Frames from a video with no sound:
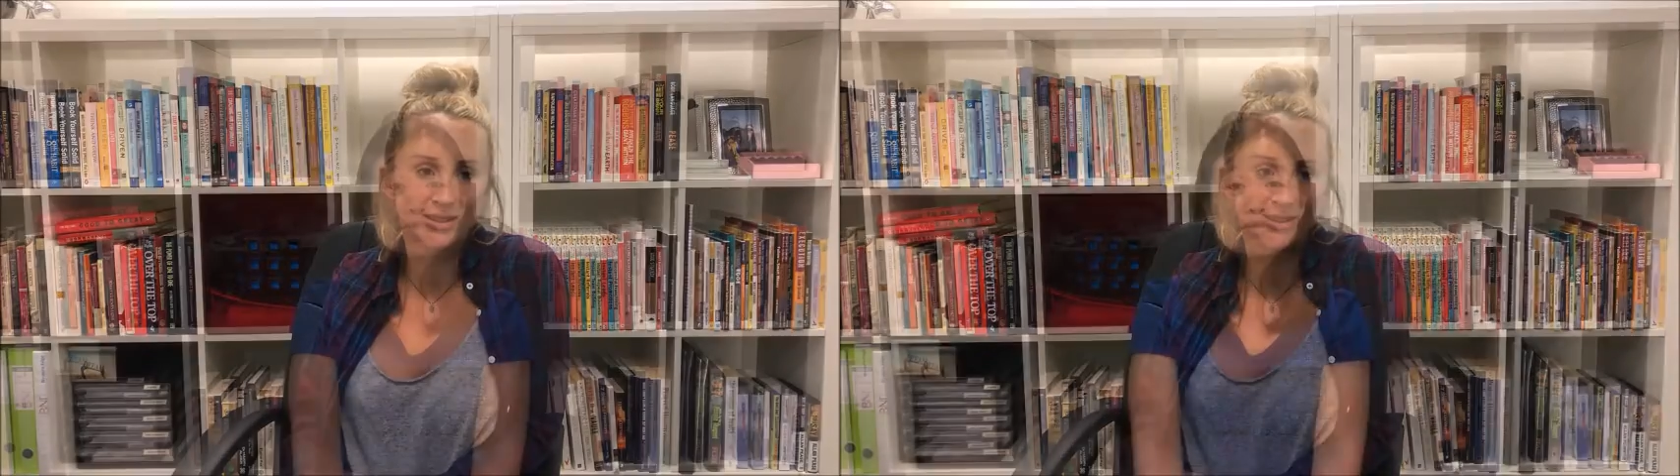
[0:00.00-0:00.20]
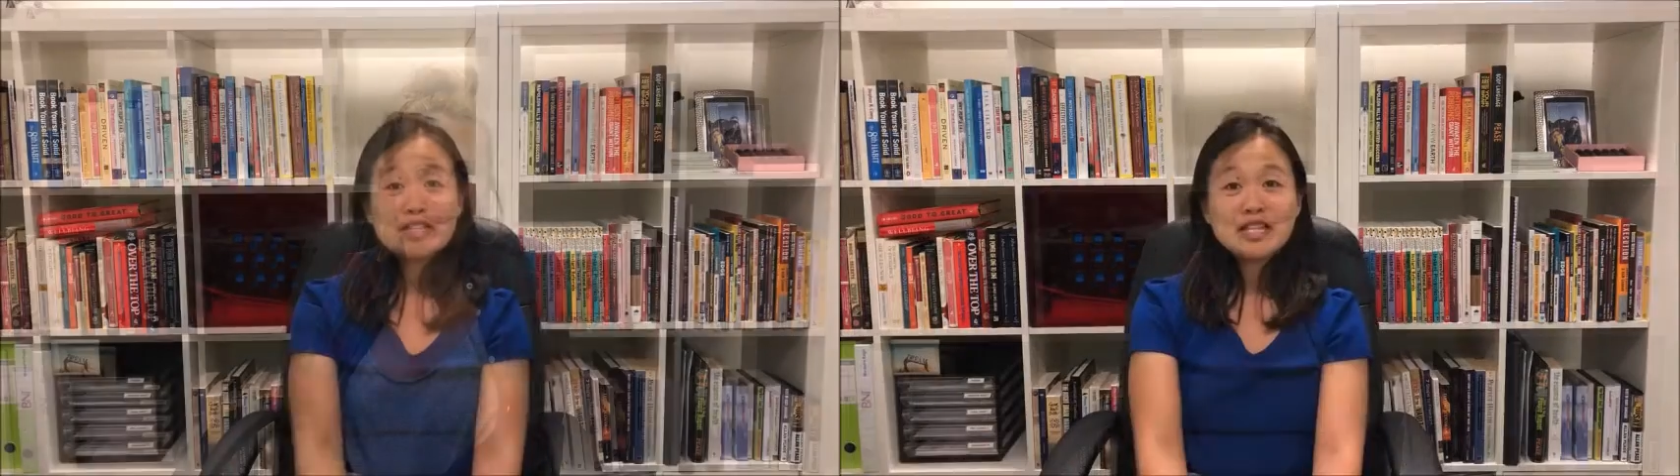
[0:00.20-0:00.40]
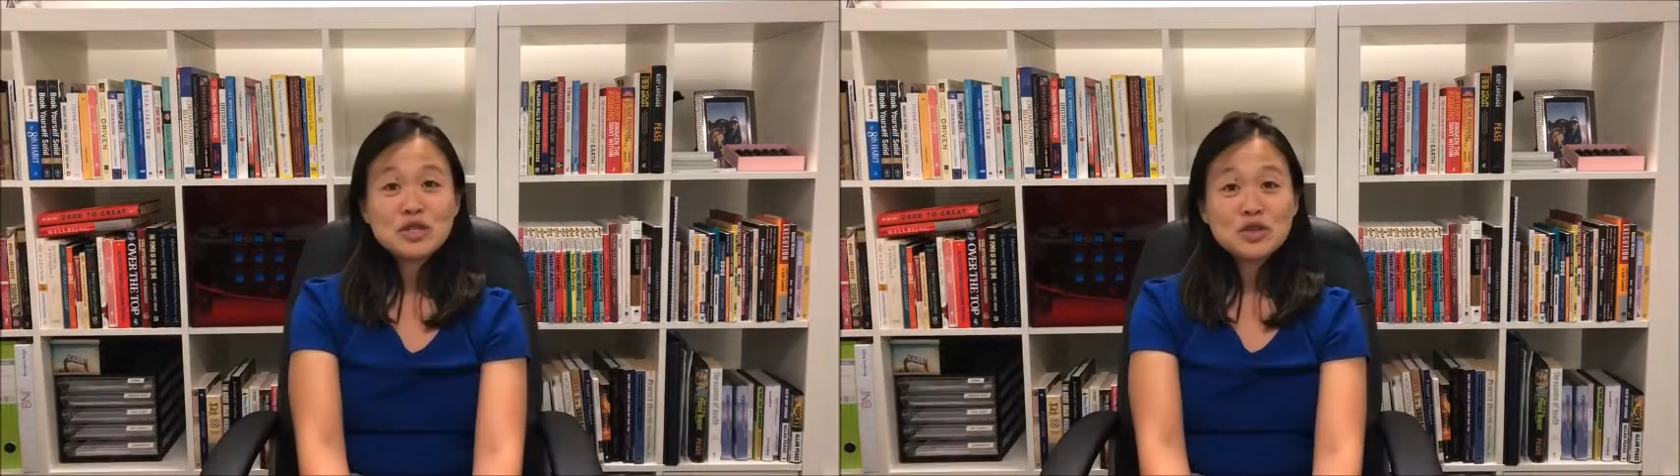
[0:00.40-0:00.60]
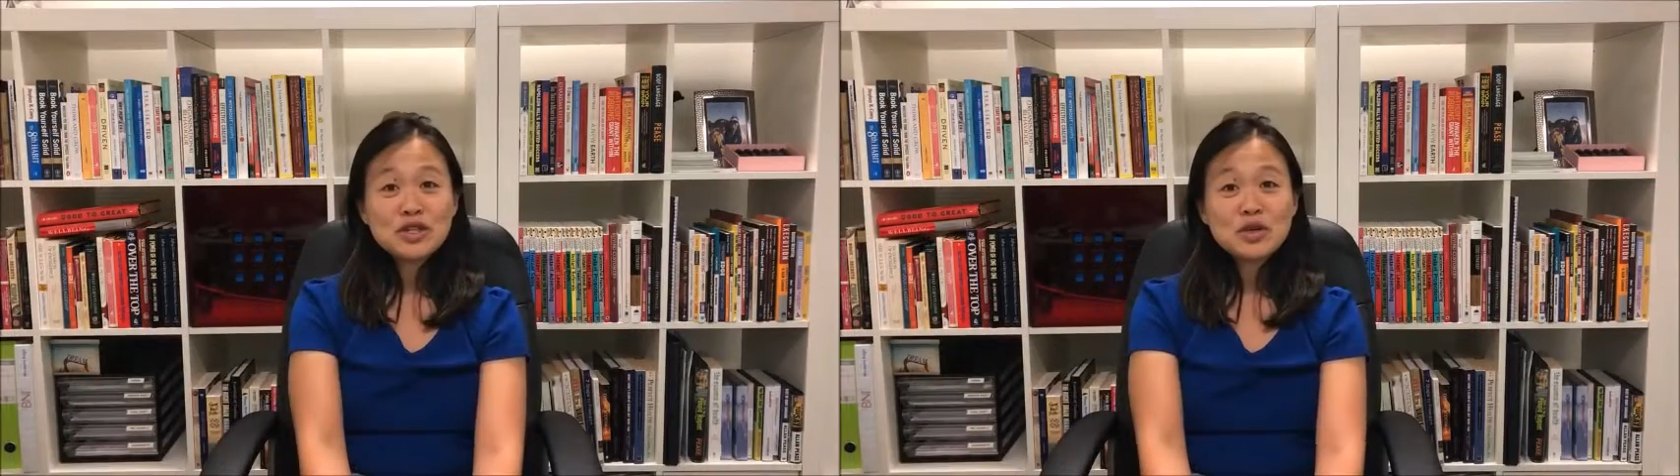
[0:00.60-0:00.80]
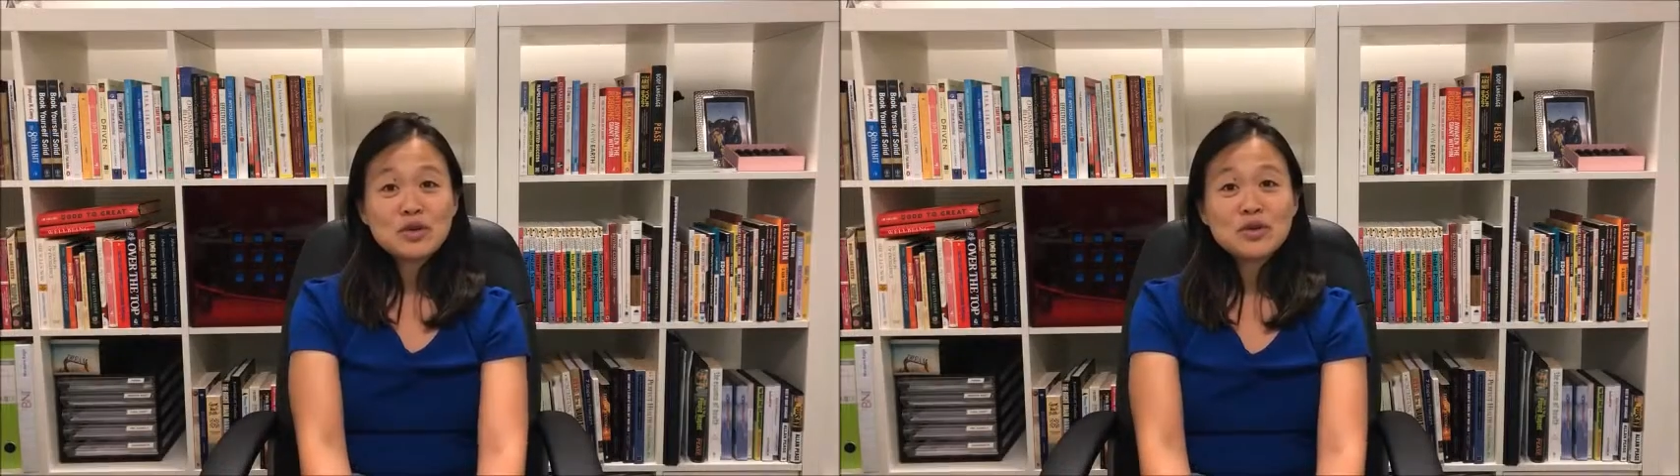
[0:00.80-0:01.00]
Really, really
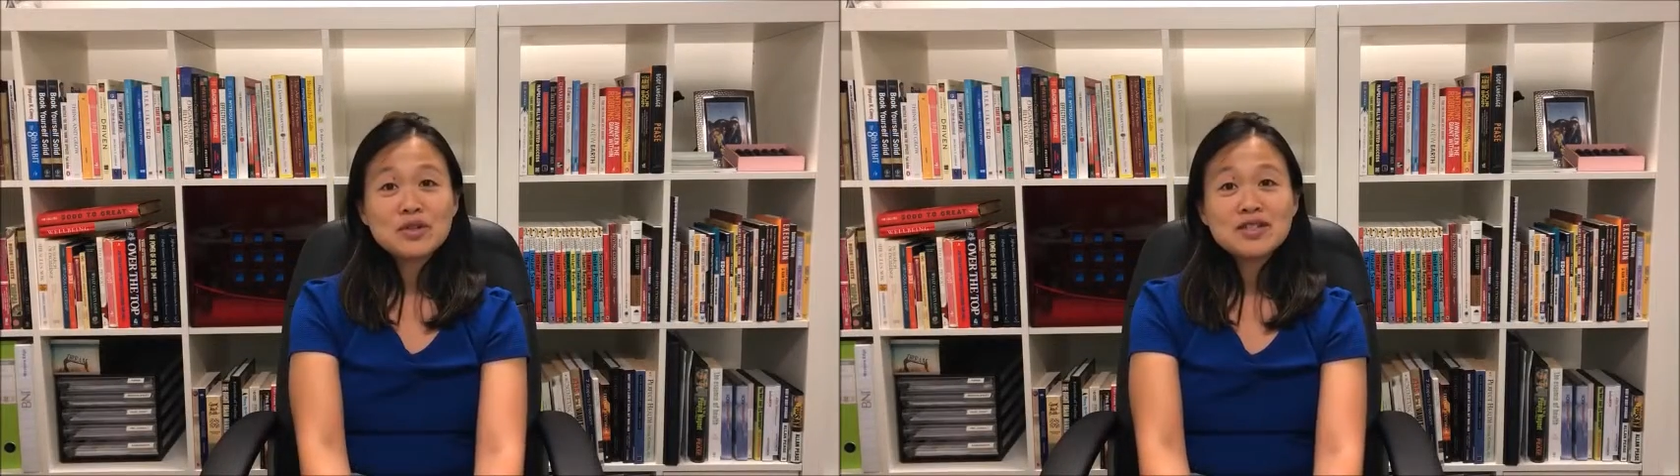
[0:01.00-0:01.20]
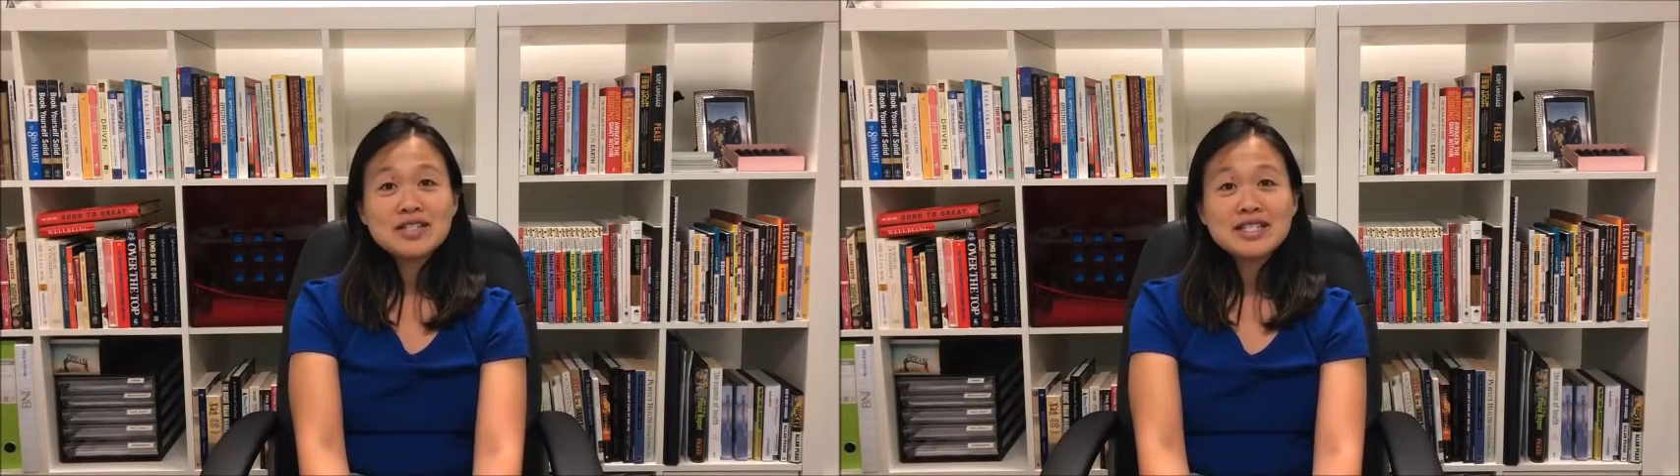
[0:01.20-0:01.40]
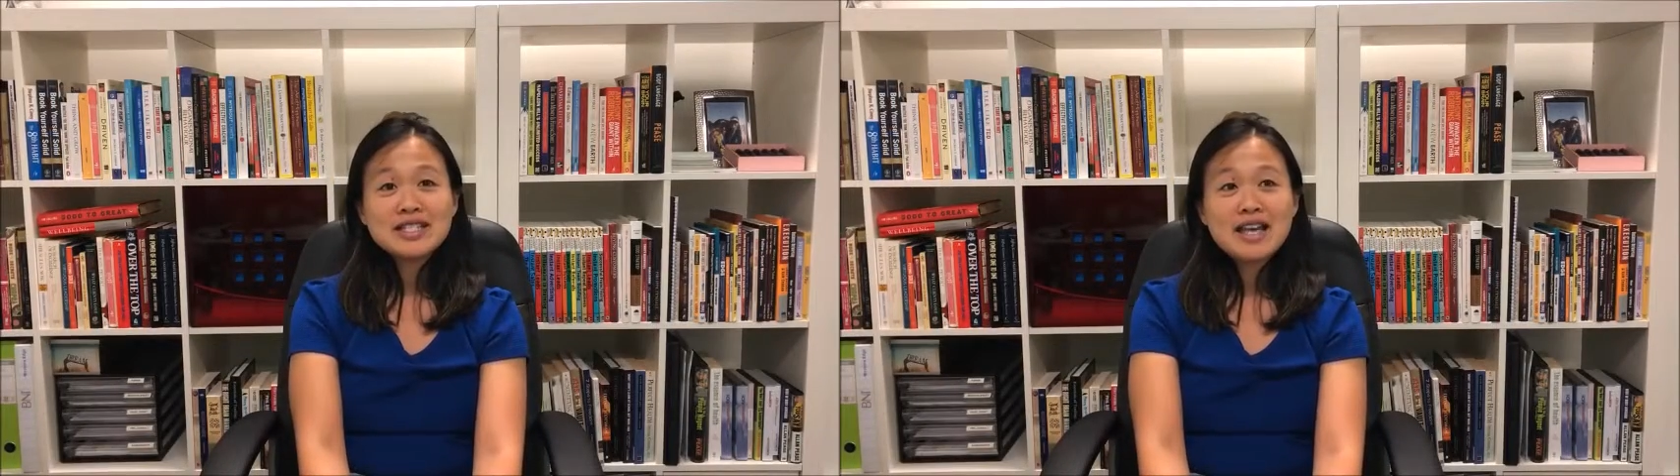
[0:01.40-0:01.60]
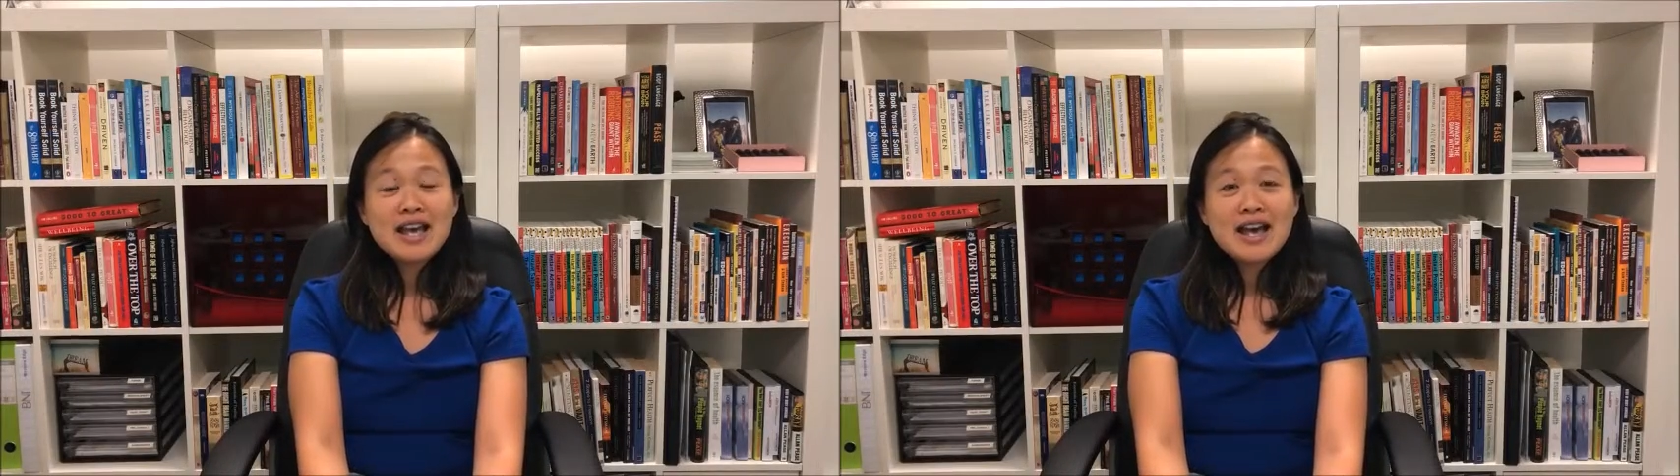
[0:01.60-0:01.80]
enjoyed the course.